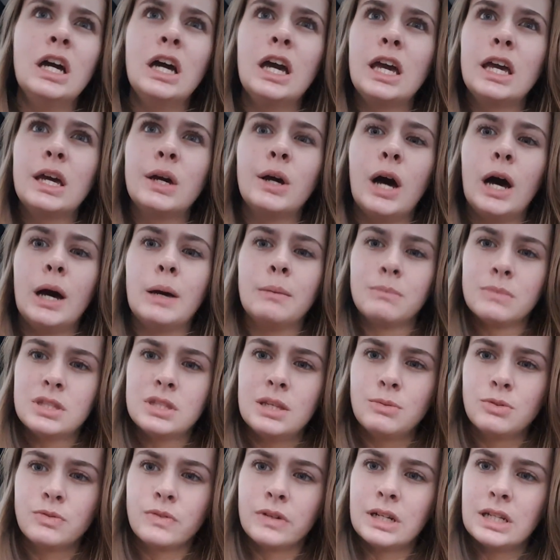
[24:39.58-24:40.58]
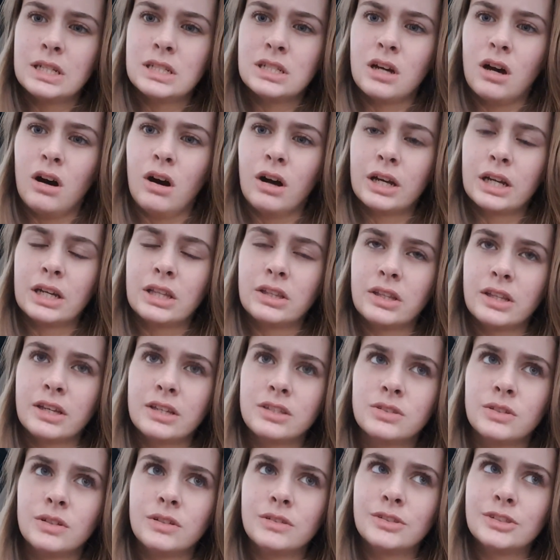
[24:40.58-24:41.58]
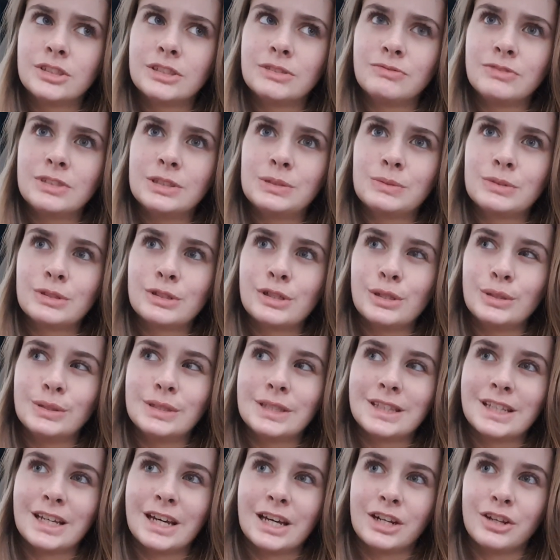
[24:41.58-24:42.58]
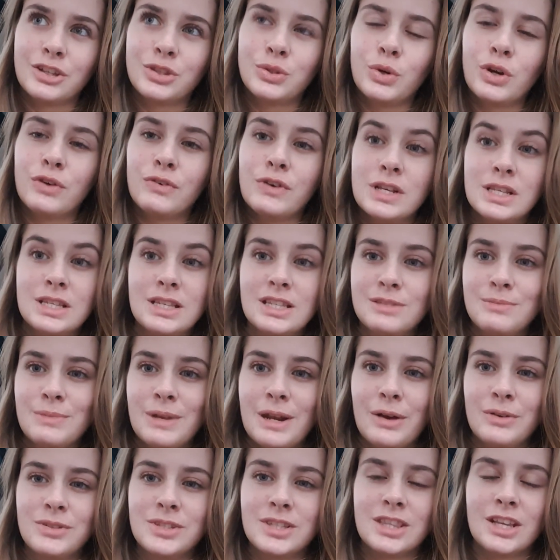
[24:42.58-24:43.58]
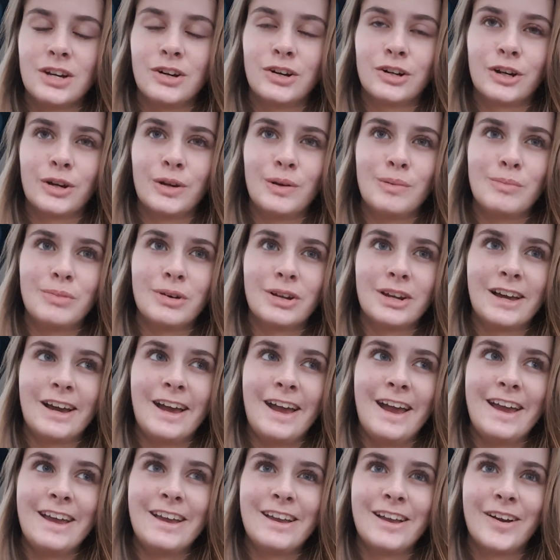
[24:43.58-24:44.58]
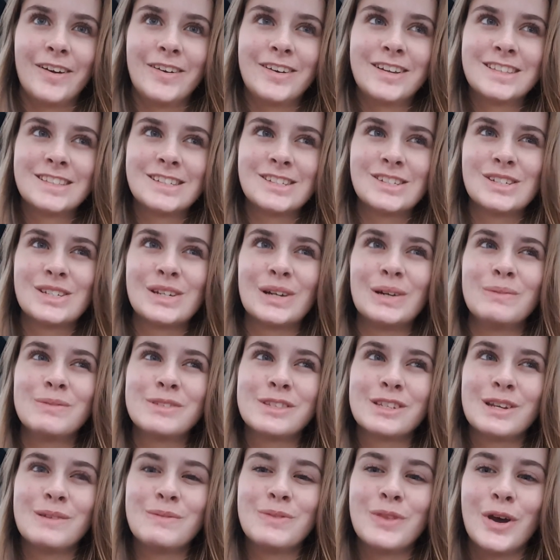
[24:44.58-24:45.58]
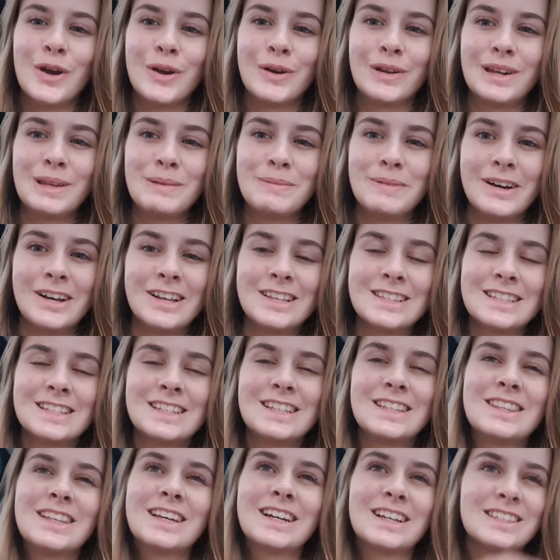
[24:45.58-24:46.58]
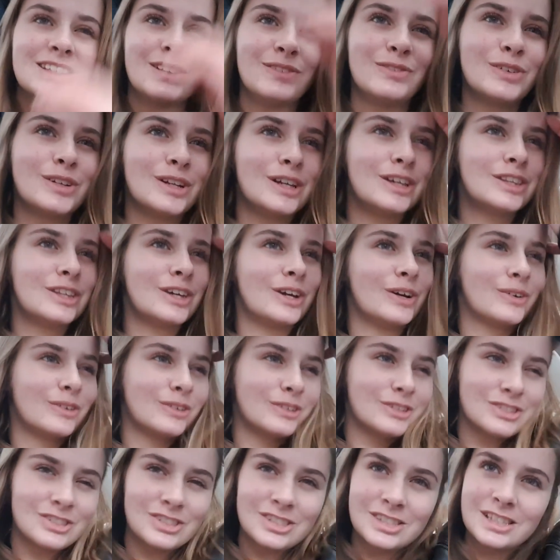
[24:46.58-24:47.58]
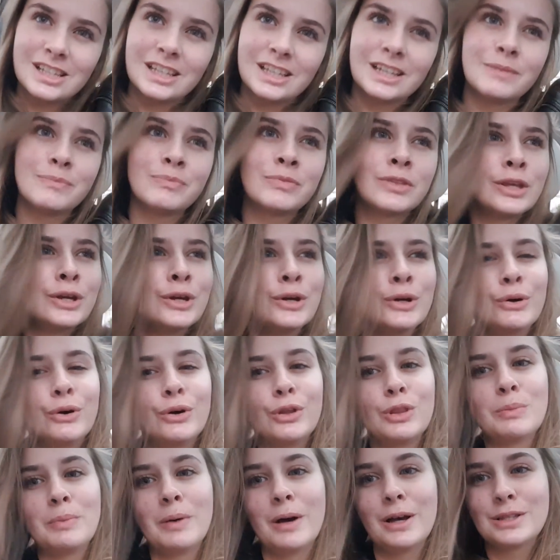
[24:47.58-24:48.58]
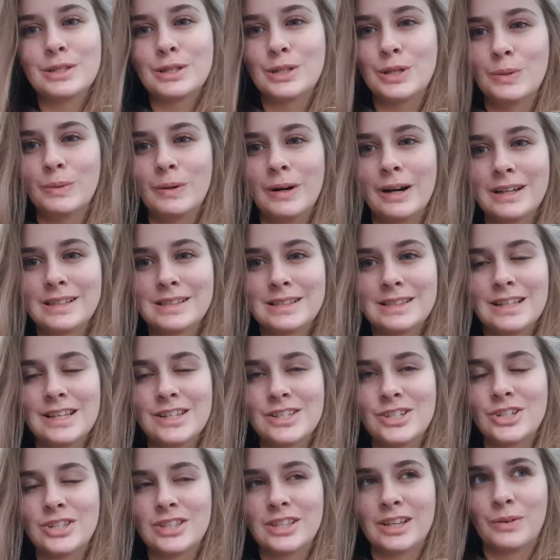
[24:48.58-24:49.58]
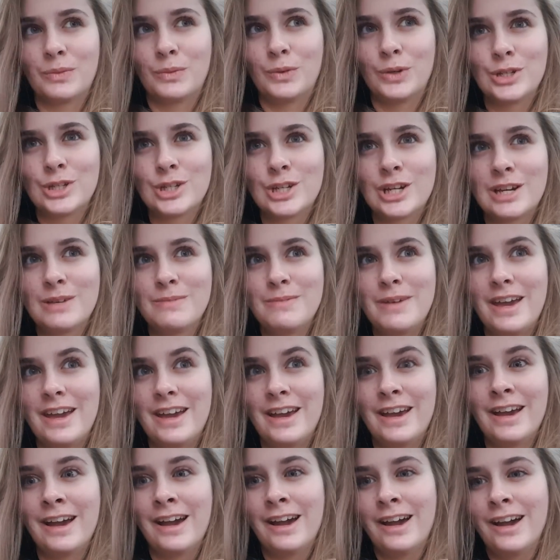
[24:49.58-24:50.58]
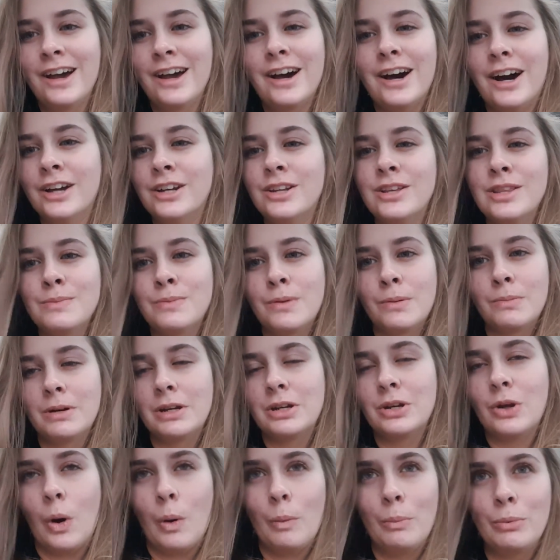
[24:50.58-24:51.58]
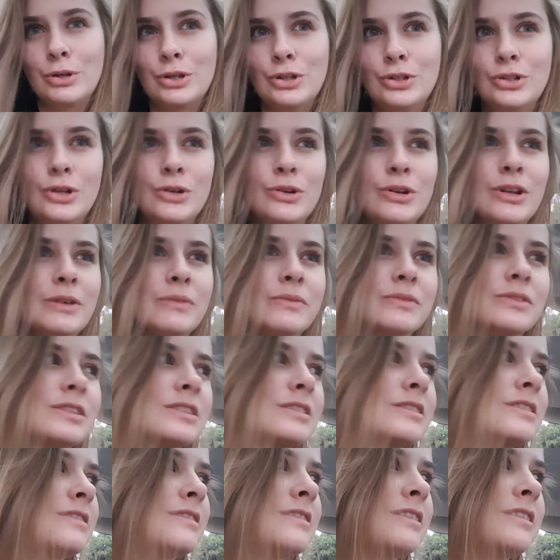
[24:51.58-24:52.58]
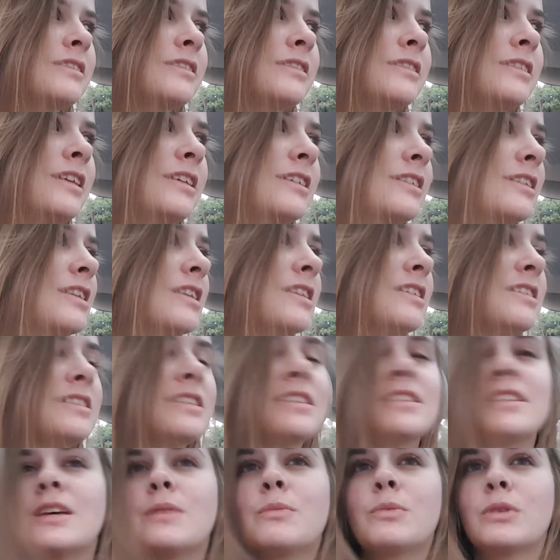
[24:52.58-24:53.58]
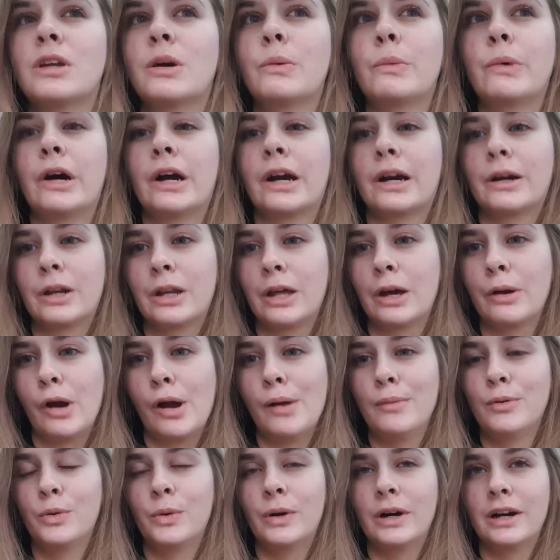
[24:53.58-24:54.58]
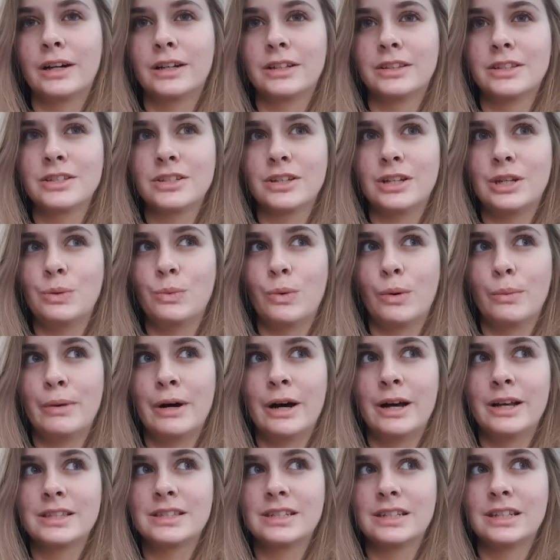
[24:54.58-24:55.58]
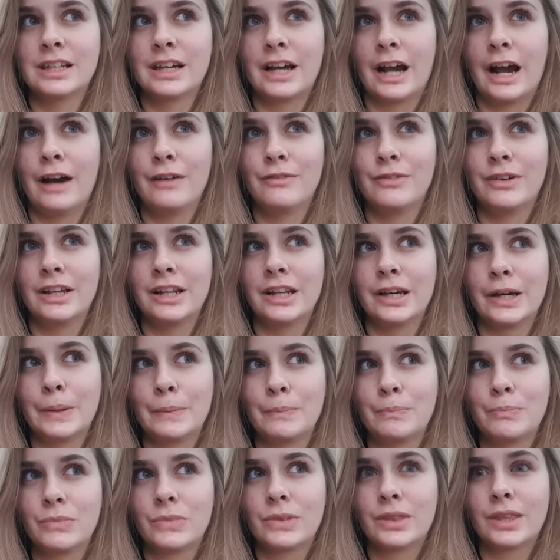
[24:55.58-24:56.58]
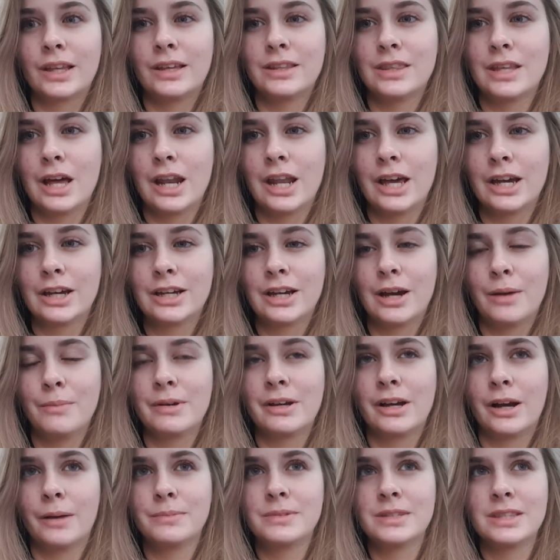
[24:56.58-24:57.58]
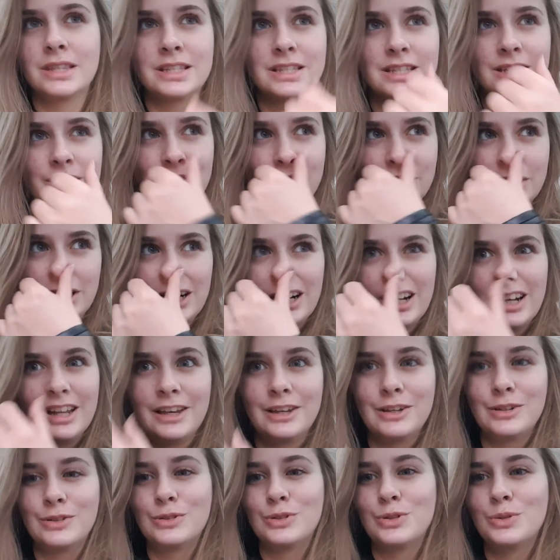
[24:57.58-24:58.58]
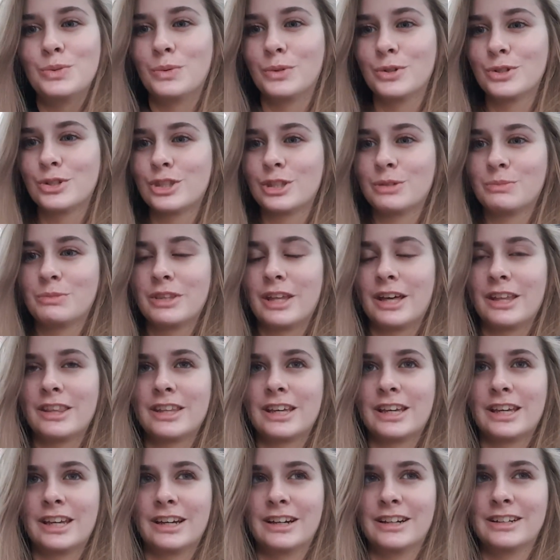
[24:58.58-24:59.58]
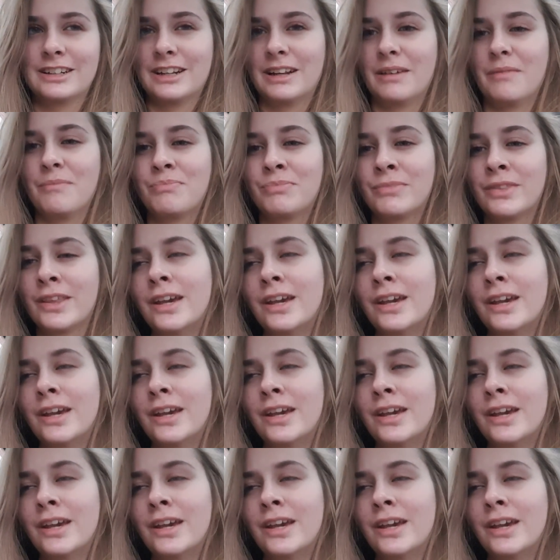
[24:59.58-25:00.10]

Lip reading: it seemed really dark in there, so I didn't really want to go in there. And I thought, if I see someone else in there, I'll go in, but like, I hate going to shops and I'm the only person in there, because I feel like the owner's just like, or the person who works in there is just like watching me. I know they're probably not, but you know, like when, like, it's the same when I work, like I'm at work and there's only one person in the cafe, like and they're like coming up to the till, you kind of like, you do watch them without thinking, I don't know.